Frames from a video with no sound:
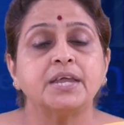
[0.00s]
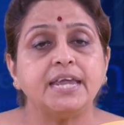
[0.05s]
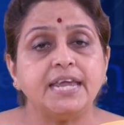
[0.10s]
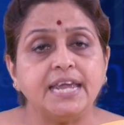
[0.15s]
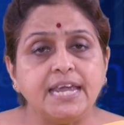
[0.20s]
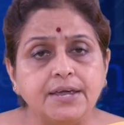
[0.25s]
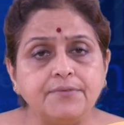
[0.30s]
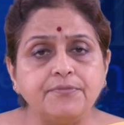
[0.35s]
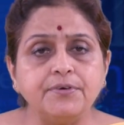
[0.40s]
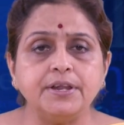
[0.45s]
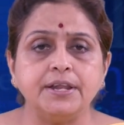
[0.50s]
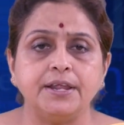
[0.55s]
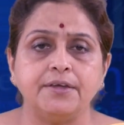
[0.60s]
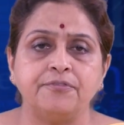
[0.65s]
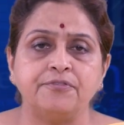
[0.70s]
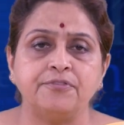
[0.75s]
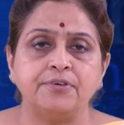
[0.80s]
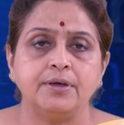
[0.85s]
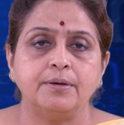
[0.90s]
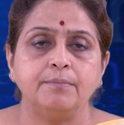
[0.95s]
Even
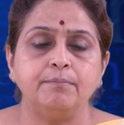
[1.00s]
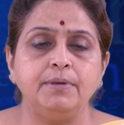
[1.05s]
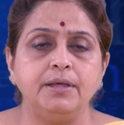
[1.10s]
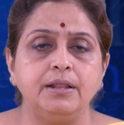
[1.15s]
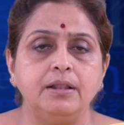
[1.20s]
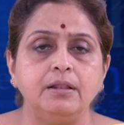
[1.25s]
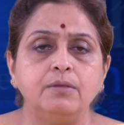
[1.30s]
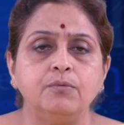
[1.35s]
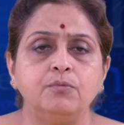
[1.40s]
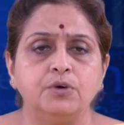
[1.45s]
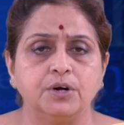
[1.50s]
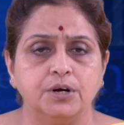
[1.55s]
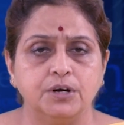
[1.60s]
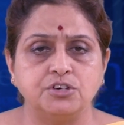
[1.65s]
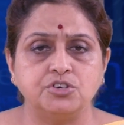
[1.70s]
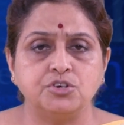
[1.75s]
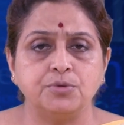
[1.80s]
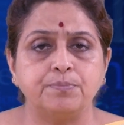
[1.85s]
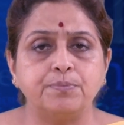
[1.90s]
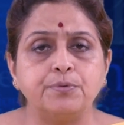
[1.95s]
if Mill were
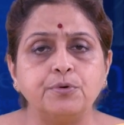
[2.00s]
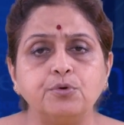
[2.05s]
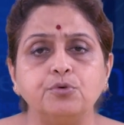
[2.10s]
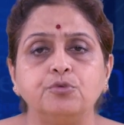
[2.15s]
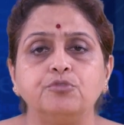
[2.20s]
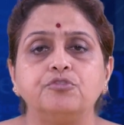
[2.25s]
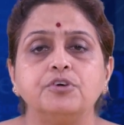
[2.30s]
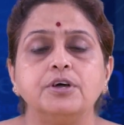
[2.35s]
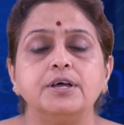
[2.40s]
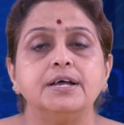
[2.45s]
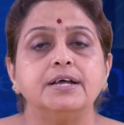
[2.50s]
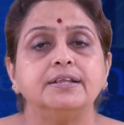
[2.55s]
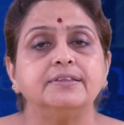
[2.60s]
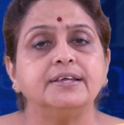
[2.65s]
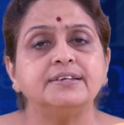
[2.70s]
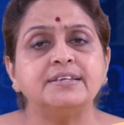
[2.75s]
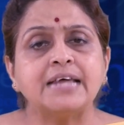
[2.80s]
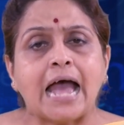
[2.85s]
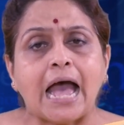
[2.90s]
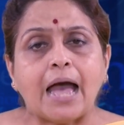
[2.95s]
to prove
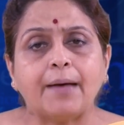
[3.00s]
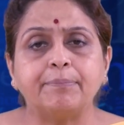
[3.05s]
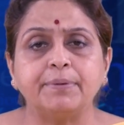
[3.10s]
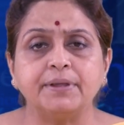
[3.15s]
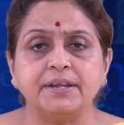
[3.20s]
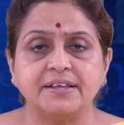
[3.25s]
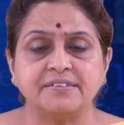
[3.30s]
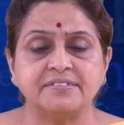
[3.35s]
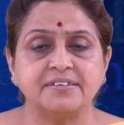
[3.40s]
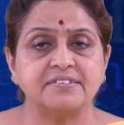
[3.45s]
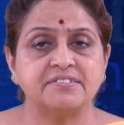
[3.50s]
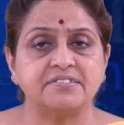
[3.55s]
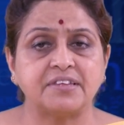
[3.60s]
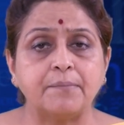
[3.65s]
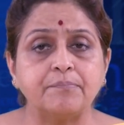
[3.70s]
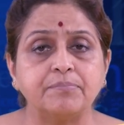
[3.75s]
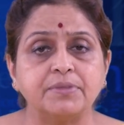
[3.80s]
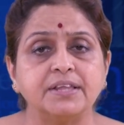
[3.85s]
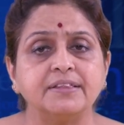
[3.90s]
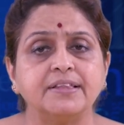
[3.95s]
that happiness is
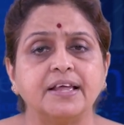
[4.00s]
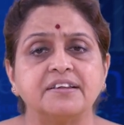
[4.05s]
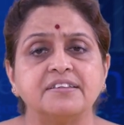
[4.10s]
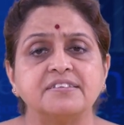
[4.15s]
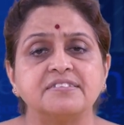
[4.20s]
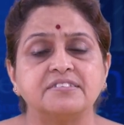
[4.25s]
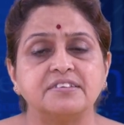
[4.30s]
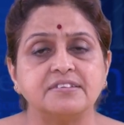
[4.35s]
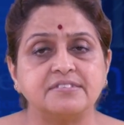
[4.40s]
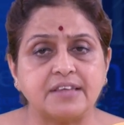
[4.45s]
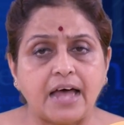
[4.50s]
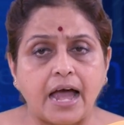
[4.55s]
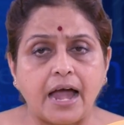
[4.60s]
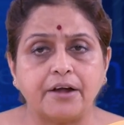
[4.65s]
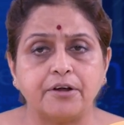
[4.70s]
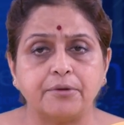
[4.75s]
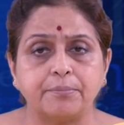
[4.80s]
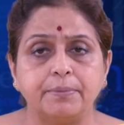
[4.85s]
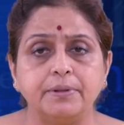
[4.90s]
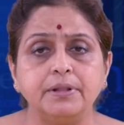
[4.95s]
something that is
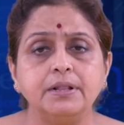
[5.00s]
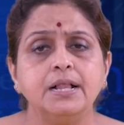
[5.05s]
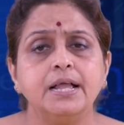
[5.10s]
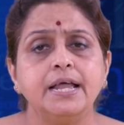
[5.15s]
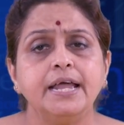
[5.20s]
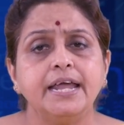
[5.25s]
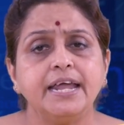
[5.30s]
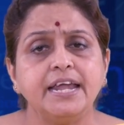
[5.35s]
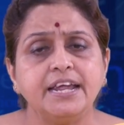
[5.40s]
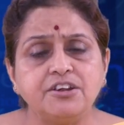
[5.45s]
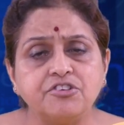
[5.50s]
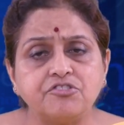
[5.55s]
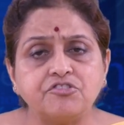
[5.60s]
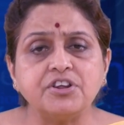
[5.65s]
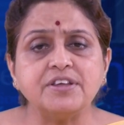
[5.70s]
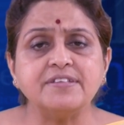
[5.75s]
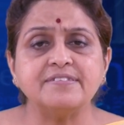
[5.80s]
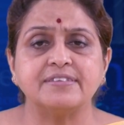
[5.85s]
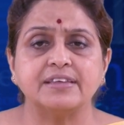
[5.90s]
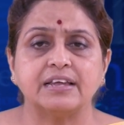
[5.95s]
desirable
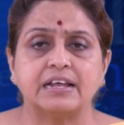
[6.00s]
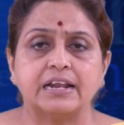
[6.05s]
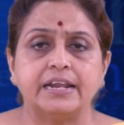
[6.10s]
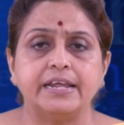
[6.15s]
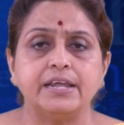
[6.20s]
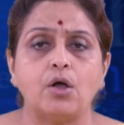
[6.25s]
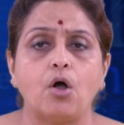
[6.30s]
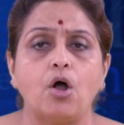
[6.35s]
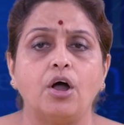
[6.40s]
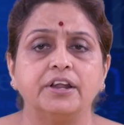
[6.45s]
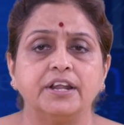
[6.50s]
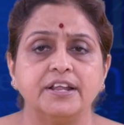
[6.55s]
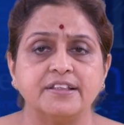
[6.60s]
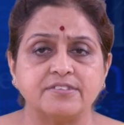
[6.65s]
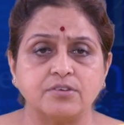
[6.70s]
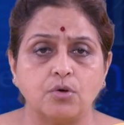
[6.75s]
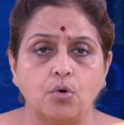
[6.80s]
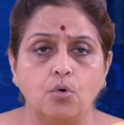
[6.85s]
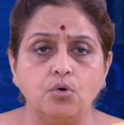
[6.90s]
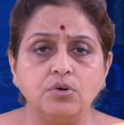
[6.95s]
intrinsically on
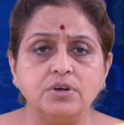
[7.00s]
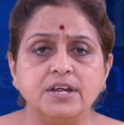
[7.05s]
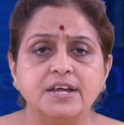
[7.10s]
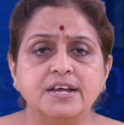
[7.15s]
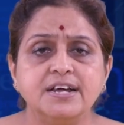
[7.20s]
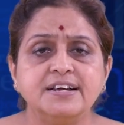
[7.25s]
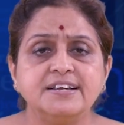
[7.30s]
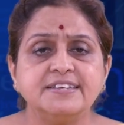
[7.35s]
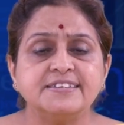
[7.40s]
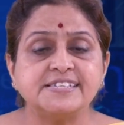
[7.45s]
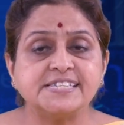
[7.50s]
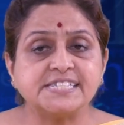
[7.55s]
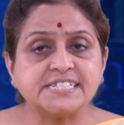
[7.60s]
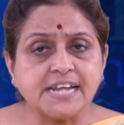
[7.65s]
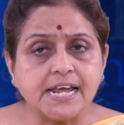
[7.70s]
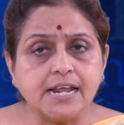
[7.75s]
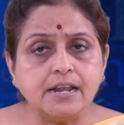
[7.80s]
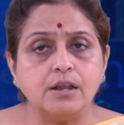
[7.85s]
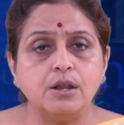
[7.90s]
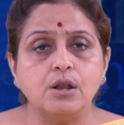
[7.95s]
its own,
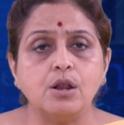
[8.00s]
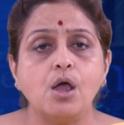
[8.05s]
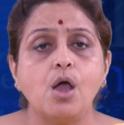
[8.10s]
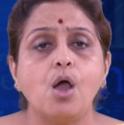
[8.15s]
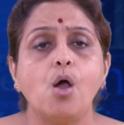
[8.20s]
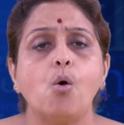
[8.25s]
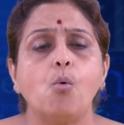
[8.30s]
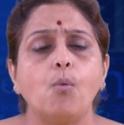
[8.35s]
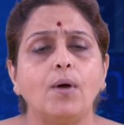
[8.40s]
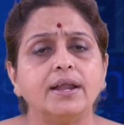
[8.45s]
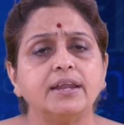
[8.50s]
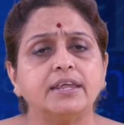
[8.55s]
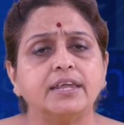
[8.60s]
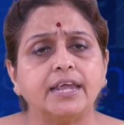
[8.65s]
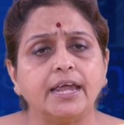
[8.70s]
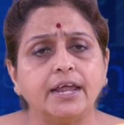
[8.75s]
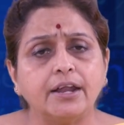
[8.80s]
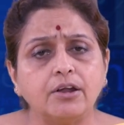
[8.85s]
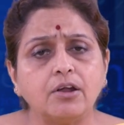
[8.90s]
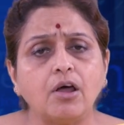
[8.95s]
still one
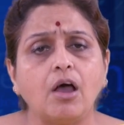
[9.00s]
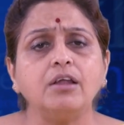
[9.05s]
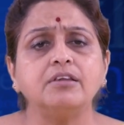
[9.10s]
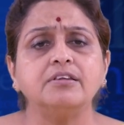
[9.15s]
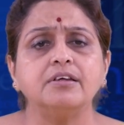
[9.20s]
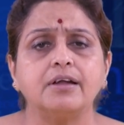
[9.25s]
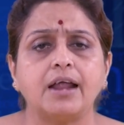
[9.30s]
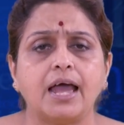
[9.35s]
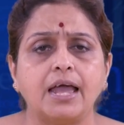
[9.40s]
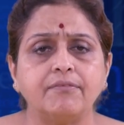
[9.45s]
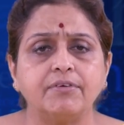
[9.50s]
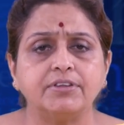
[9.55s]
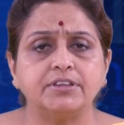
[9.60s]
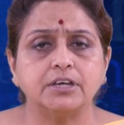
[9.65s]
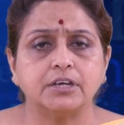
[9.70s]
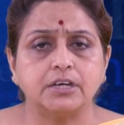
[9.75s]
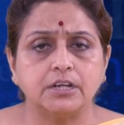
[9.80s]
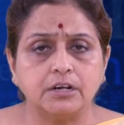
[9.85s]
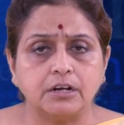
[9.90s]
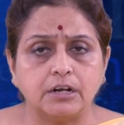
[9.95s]
cannot arrive at
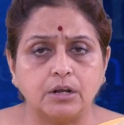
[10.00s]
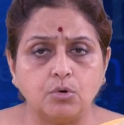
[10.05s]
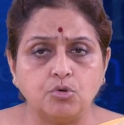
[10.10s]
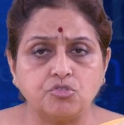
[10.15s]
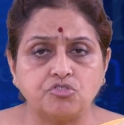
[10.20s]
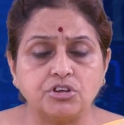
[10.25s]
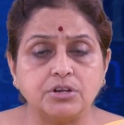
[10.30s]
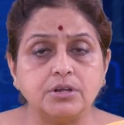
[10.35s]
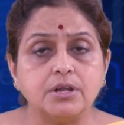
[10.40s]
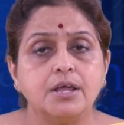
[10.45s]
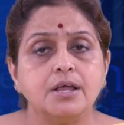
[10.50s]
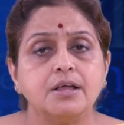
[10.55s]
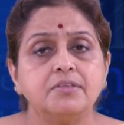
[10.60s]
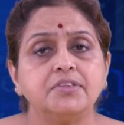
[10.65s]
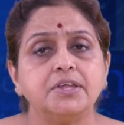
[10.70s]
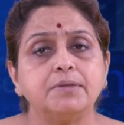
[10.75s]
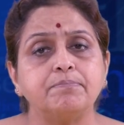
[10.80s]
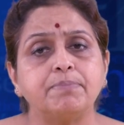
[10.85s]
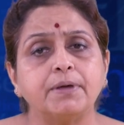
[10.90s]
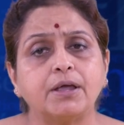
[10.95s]
the conclusion
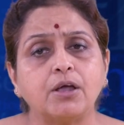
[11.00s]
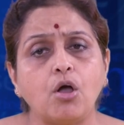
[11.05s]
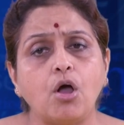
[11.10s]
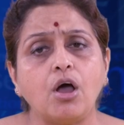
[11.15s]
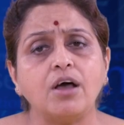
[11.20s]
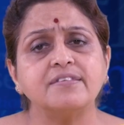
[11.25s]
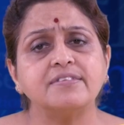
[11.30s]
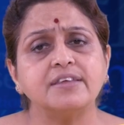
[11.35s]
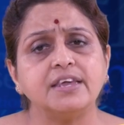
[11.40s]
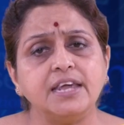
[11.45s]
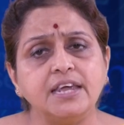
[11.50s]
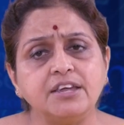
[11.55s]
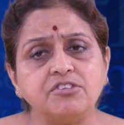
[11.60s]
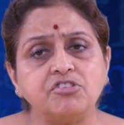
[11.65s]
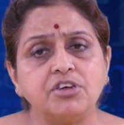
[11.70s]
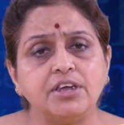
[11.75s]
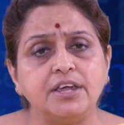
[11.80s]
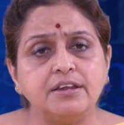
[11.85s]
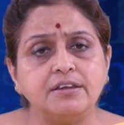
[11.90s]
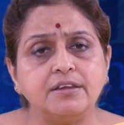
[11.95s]
that because each
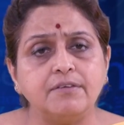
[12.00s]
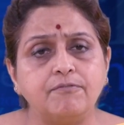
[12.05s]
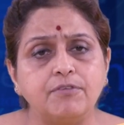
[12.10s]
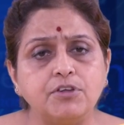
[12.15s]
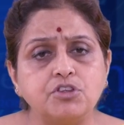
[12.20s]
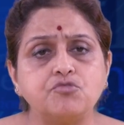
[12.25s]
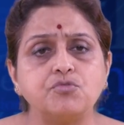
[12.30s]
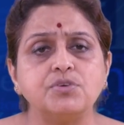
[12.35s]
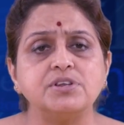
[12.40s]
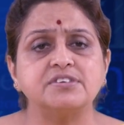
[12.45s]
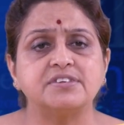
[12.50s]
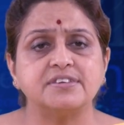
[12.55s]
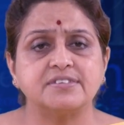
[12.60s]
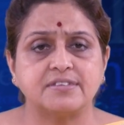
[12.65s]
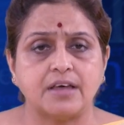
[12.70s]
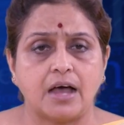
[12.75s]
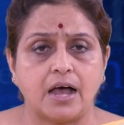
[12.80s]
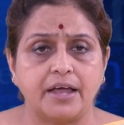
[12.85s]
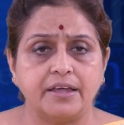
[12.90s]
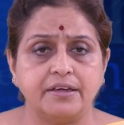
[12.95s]
individual
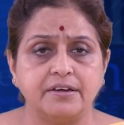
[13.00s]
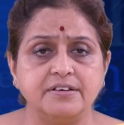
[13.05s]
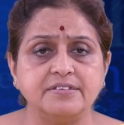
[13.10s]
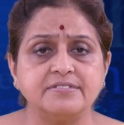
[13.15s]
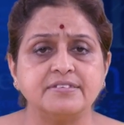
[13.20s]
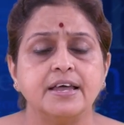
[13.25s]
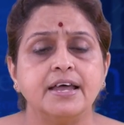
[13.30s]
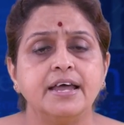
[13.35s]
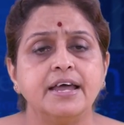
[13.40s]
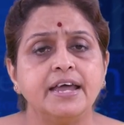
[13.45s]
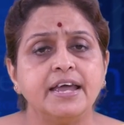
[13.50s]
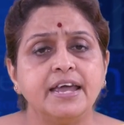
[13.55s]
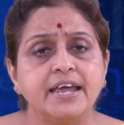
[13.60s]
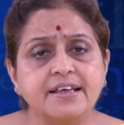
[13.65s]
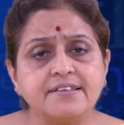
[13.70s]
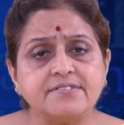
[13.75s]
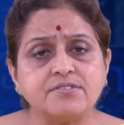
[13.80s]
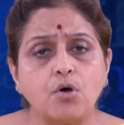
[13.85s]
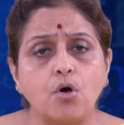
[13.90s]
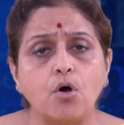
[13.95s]
desires
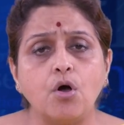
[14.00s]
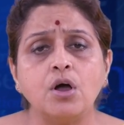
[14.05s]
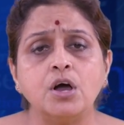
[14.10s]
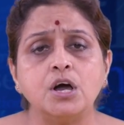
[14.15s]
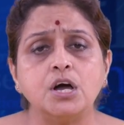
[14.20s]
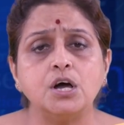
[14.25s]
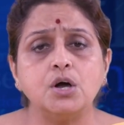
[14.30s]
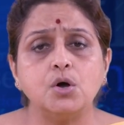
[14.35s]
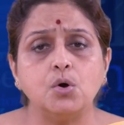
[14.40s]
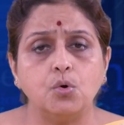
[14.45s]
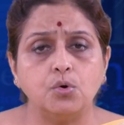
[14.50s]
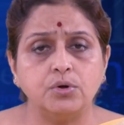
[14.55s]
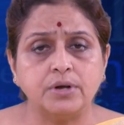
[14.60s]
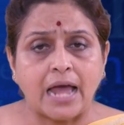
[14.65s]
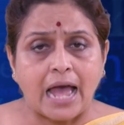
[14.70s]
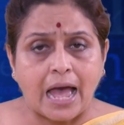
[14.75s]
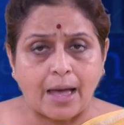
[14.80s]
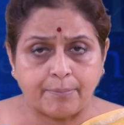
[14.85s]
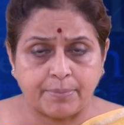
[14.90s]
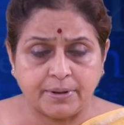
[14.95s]
his or her own
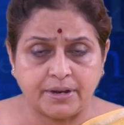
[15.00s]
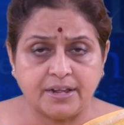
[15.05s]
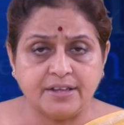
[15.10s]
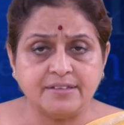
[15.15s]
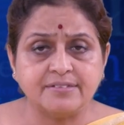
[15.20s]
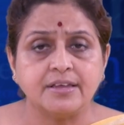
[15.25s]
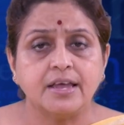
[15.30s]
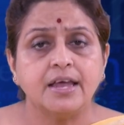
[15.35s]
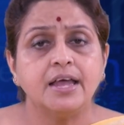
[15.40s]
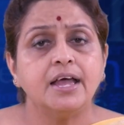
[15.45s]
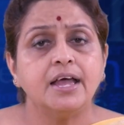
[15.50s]
happiness,